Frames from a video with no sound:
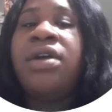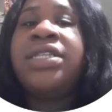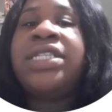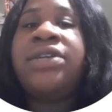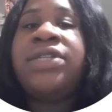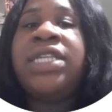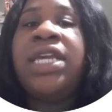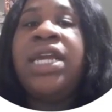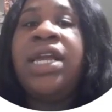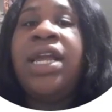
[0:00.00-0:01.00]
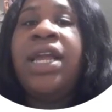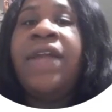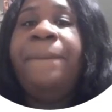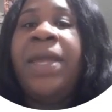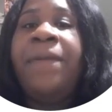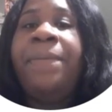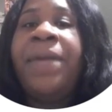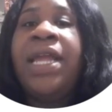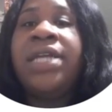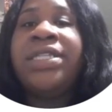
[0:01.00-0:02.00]
So
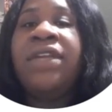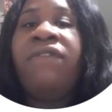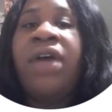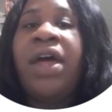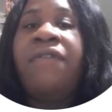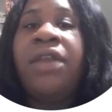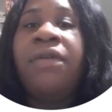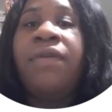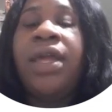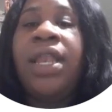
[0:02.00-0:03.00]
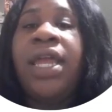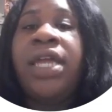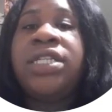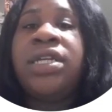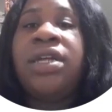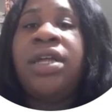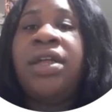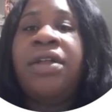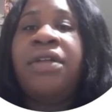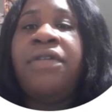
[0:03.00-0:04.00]
CEBP is involved in the regulation
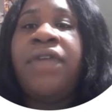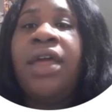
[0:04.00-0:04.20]
of